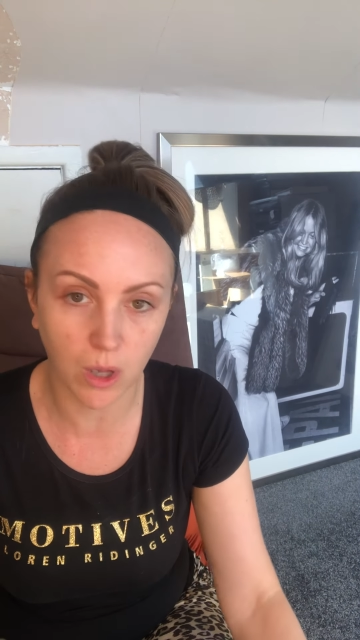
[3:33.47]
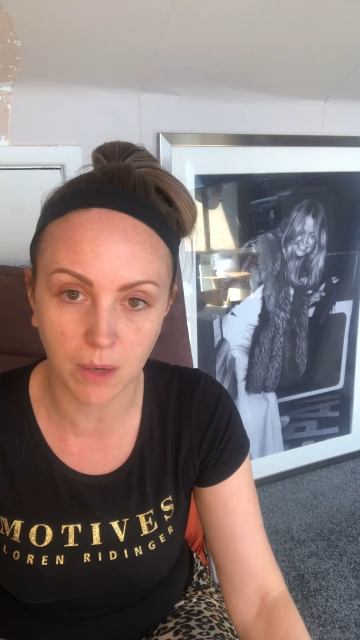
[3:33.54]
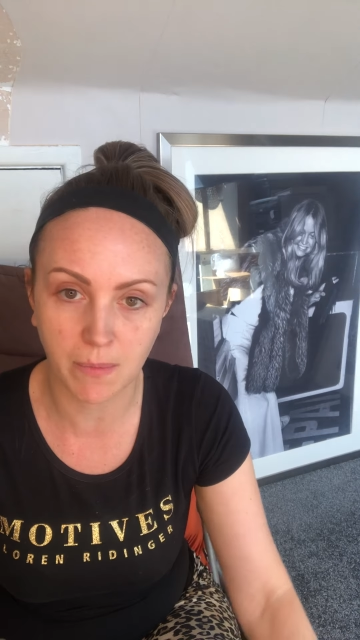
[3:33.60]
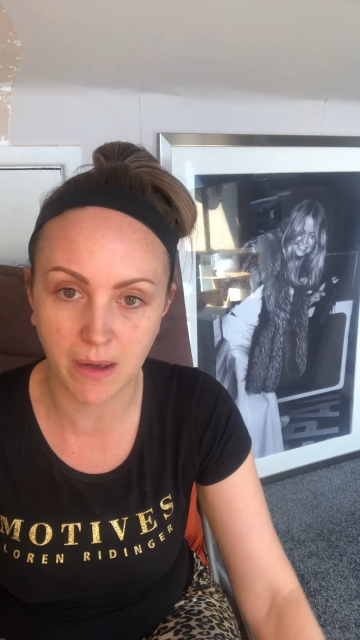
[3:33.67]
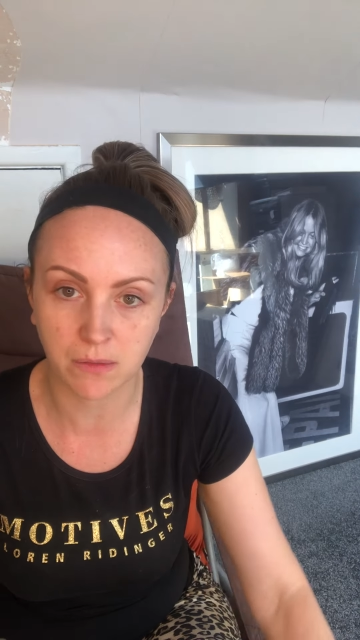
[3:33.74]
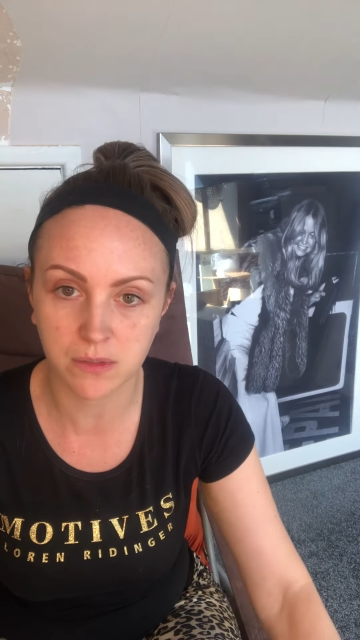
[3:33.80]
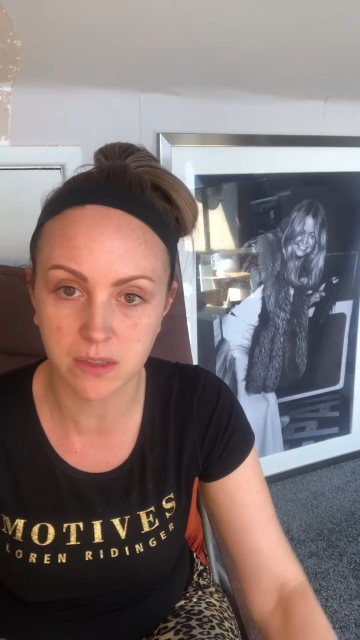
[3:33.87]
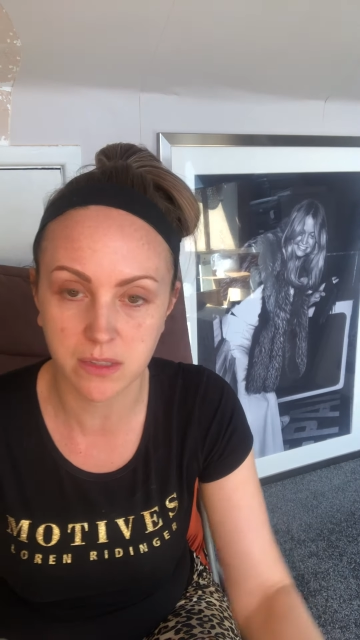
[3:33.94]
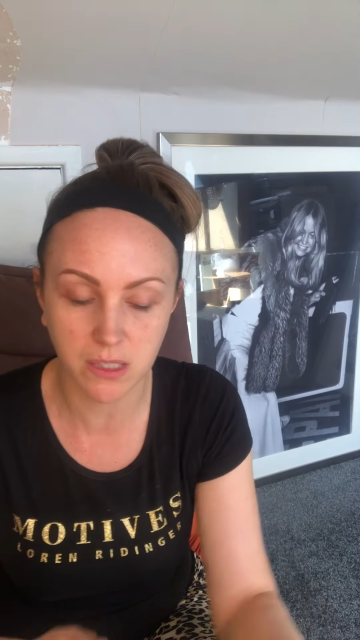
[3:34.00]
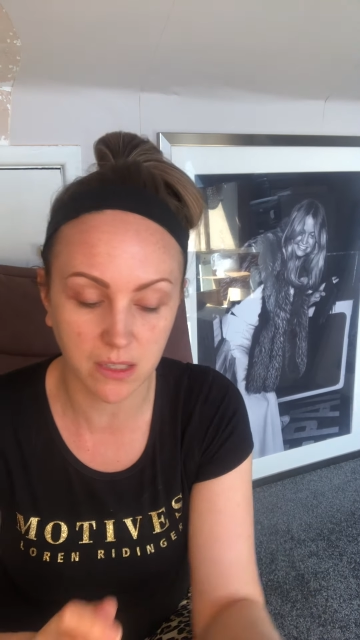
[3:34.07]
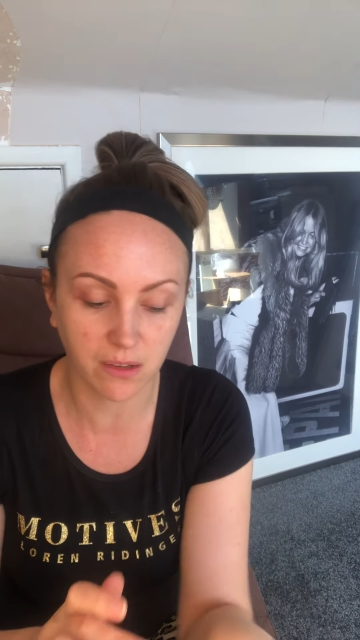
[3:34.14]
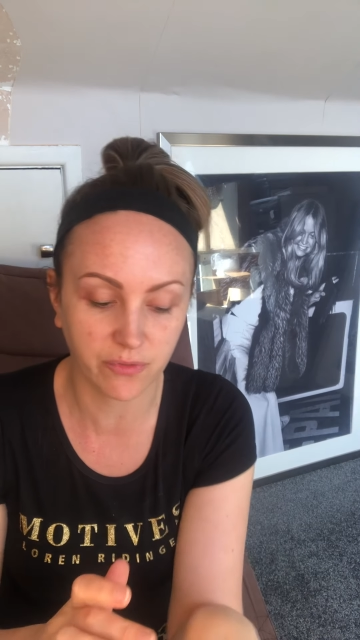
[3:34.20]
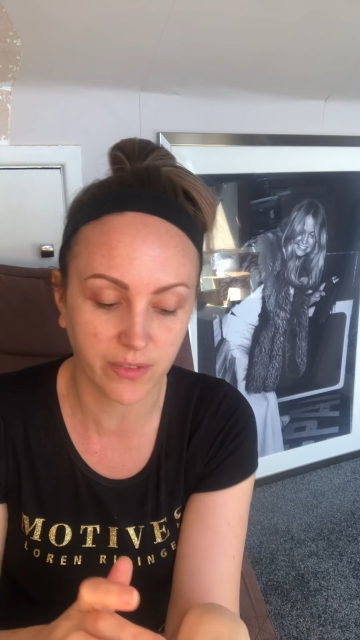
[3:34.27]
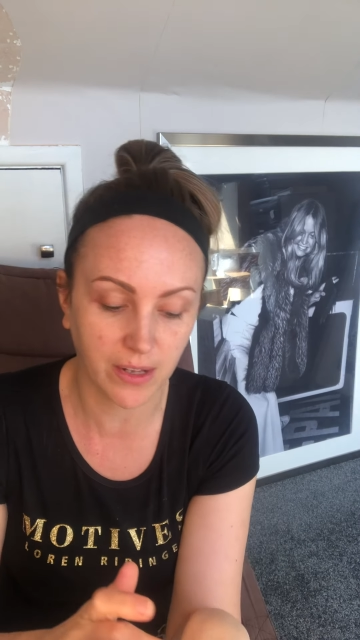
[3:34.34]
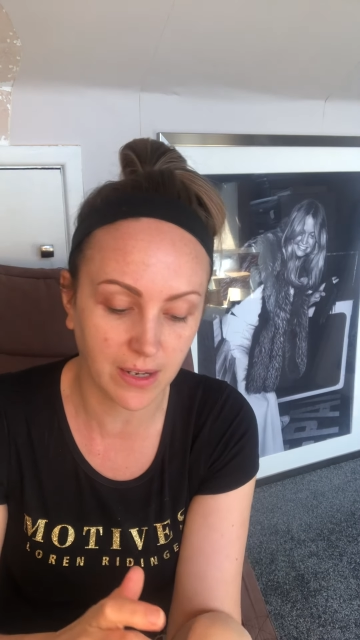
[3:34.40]
amounts until you
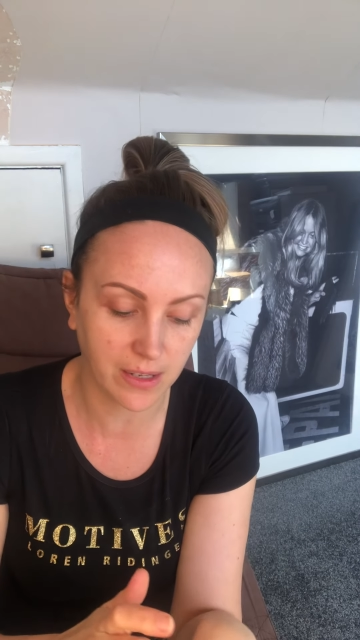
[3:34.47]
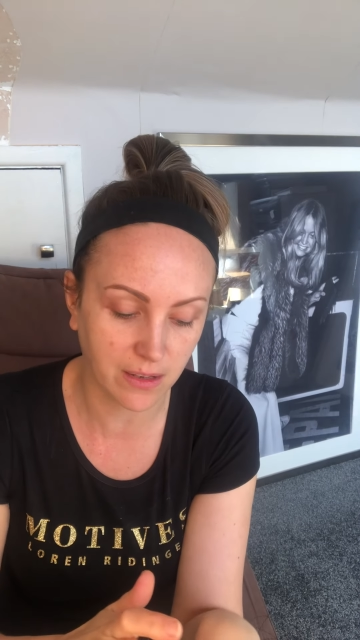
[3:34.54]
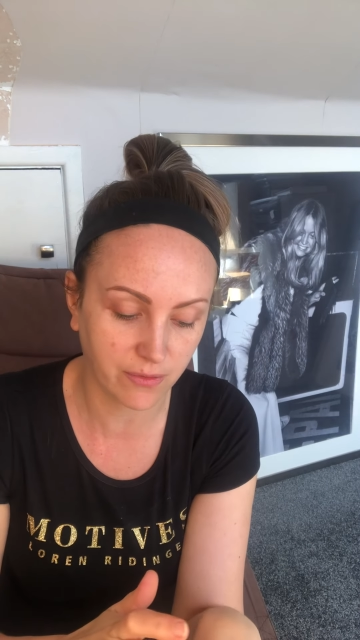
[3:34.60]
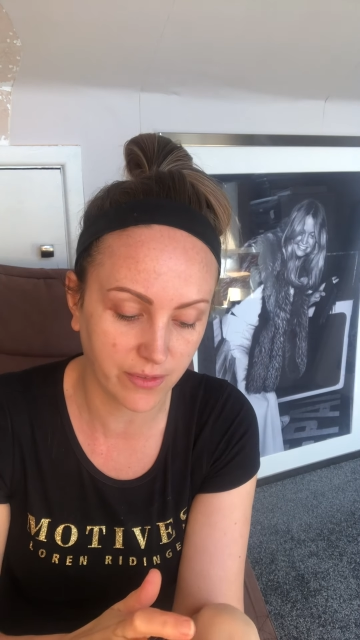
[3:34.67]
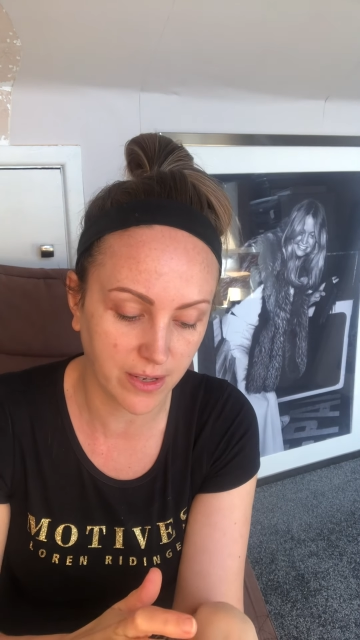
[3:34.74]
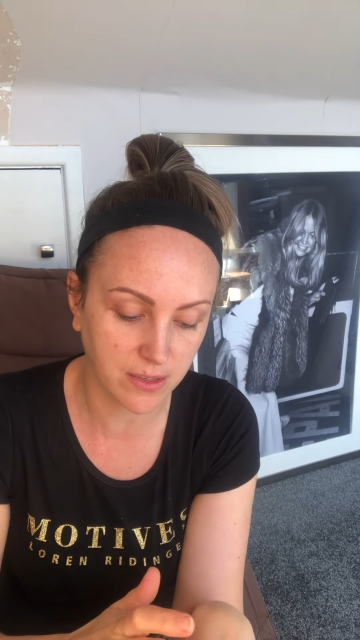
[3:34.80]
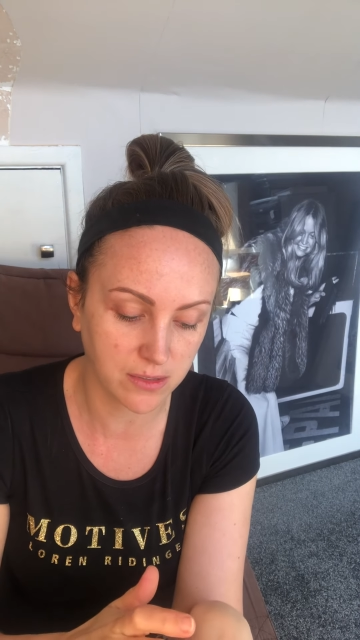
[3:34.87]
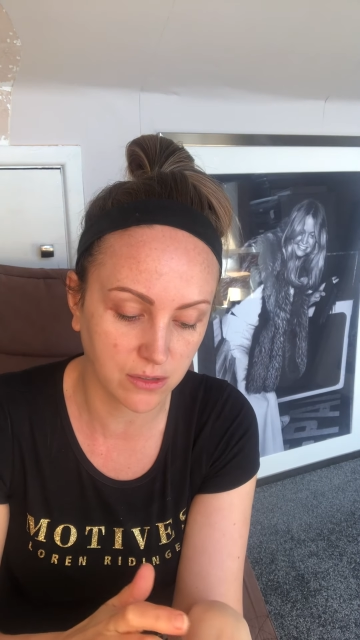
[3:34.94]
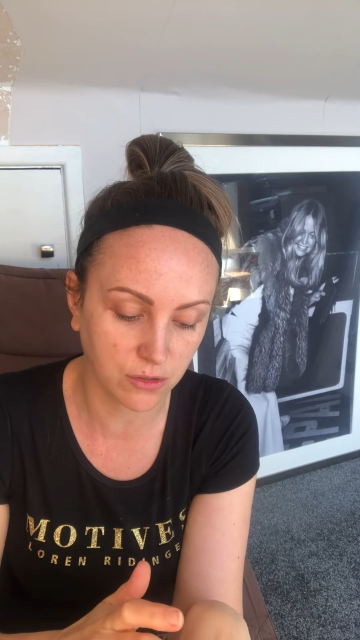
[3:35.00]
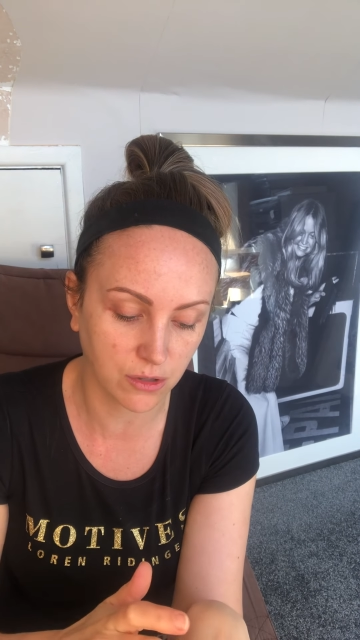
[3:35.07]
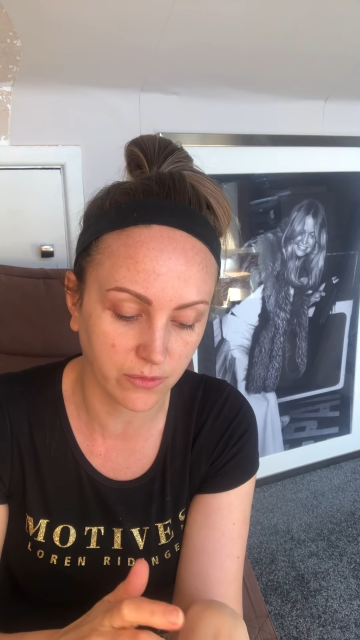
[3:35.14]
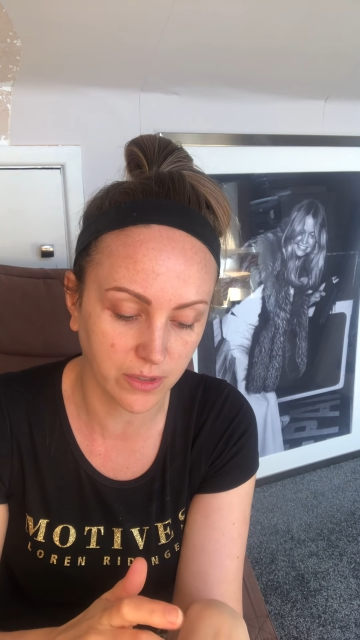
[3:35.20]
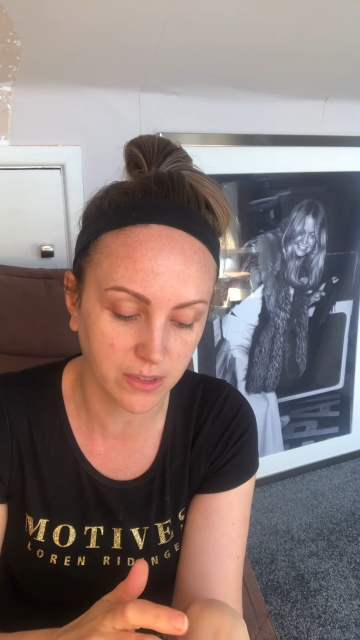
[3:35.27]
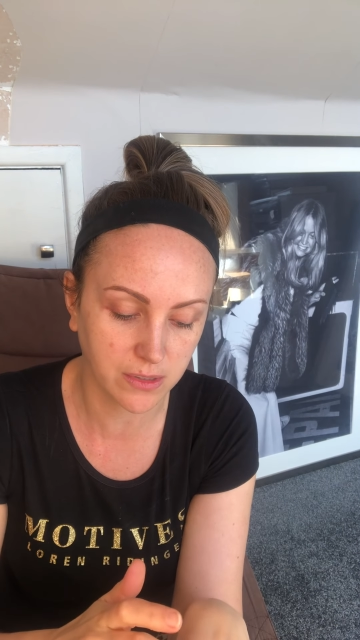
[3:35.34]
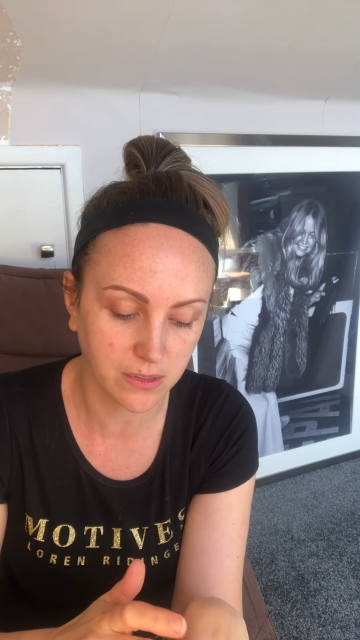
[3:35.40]
feel like your face is
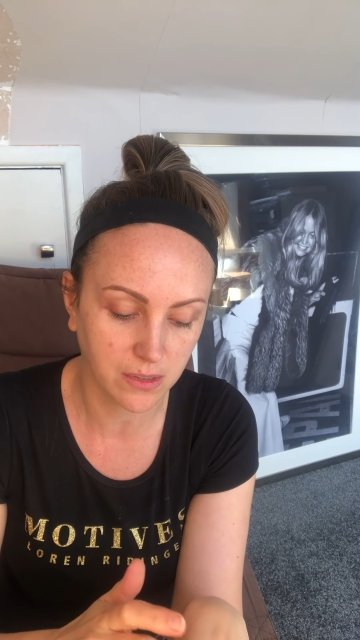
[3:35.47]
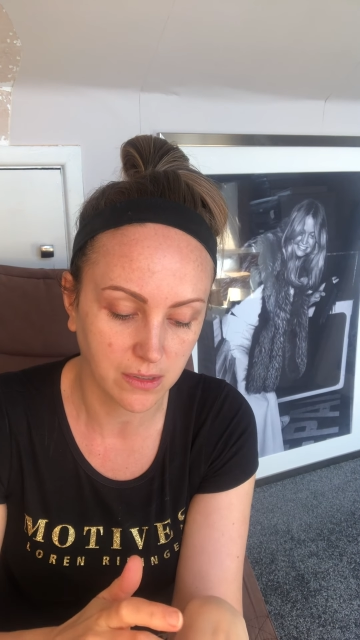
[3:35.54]
covered.